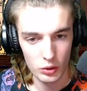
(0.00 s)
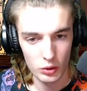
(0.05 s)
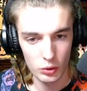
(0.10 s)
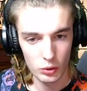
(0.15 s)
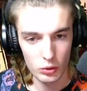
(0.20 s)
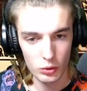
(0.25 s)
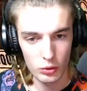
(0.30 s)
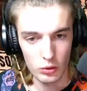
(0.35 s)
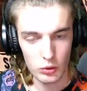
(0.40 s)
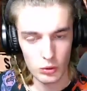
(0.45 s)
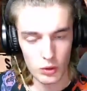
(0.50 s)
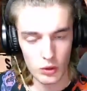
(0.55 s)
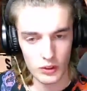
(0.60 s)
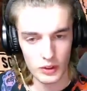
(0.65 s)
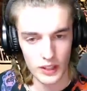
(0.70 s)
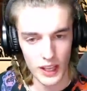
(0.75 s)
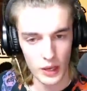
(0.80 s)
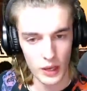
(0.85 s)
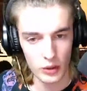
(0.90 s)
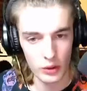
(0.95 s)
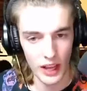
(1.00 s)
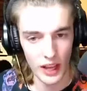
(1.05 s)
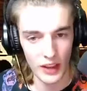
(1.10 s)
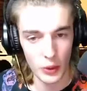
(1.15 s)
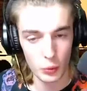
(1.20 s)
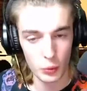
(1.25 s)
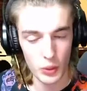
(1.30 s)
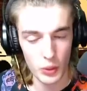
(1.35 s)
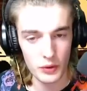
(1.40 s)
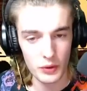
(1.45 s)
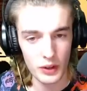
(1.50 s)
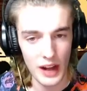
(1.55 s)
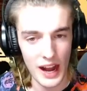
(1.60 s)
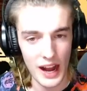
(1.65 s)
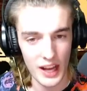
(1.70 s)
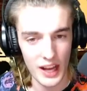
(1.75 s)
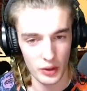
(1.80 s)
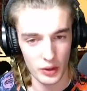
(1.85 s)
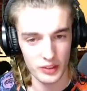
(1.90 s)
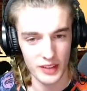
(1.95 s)
Ooh, okay. The river
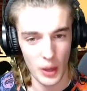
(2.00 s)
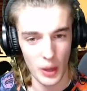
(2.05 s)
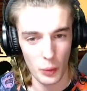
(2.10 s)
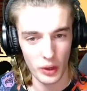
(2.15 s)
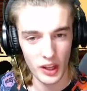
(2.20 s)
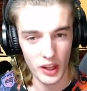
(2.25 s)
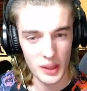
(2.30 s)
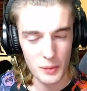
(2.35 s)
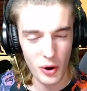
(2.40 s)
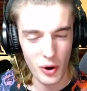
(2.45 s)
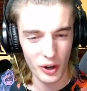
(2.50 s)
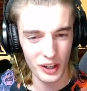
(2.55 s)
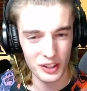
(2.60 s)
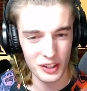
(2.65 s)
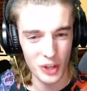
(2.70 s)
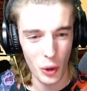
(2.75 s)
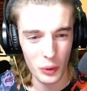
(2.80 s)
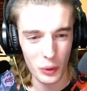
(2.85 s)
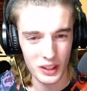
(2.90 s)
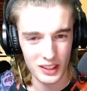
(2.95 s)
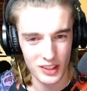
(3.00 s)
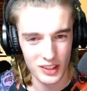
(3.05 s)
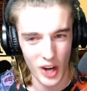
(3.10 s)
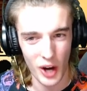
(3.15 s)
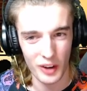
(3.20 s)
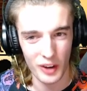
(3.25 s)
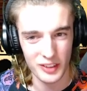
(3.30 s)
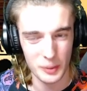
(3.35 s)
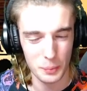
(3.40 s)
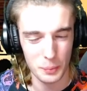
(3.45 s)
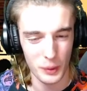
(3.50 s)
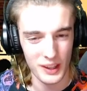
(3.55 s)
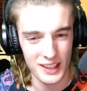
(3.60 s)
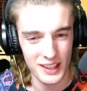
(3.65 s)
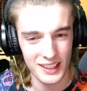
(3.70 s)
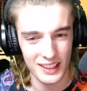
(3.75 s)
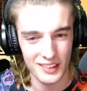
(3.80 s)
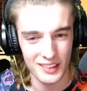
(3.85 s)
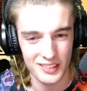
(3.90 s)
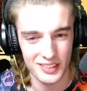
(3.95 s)
otter is out. One of the more annoying cards to play
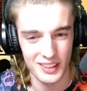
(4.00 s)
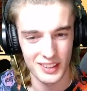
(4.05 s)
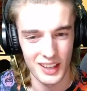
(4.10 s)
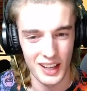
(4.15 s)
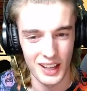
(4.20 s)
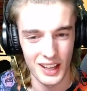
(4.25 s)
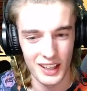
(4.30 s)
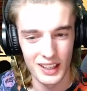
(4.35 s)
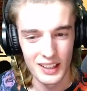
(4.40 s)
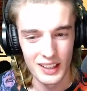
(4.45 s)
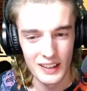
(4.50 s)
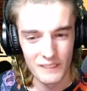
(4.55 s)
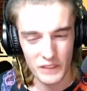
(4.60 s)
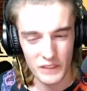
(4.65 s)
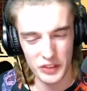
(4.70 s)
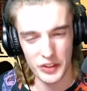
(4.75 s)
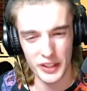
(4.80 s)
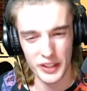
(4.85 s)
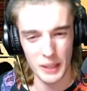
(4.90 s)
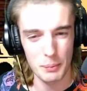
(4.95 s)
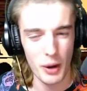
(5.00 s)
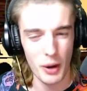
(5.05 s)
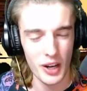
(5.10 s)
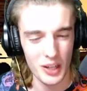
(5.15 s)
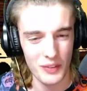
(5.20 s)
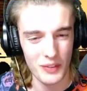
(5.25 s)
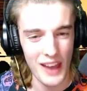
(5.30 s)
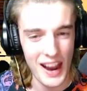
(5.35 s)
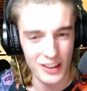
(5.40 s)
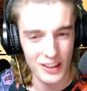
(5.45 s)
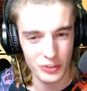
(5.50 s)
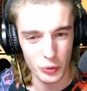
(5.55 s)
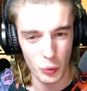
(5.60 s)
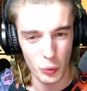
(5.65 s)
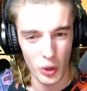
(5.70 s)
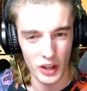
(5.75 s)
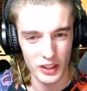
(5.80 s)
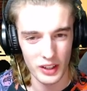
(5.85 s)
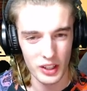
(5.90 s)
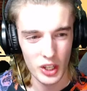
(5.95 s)
against in the second part of Act
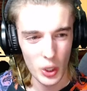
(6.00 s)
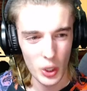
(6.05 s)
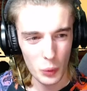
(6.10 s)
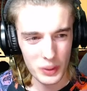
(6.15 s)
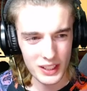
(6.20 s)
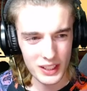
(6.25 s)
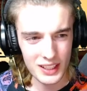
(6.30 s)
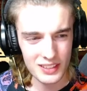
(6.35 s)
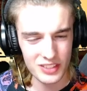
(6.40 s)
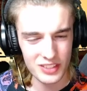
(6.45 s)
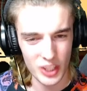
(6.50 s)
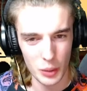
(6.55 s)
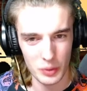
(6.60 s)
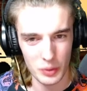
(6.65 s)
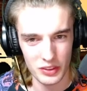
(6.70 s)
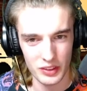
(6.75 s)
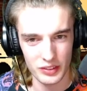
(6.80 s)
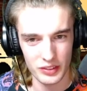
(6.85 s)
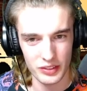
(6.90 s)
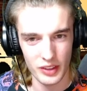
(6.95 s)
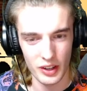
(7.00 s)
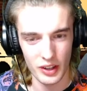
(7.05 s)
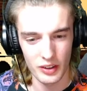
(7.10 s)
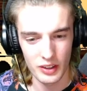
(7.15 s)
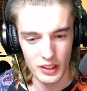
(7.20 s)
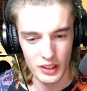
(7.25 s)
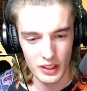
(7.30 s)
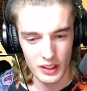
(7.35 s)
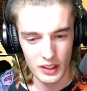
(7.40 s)
1. We could deal with this, though.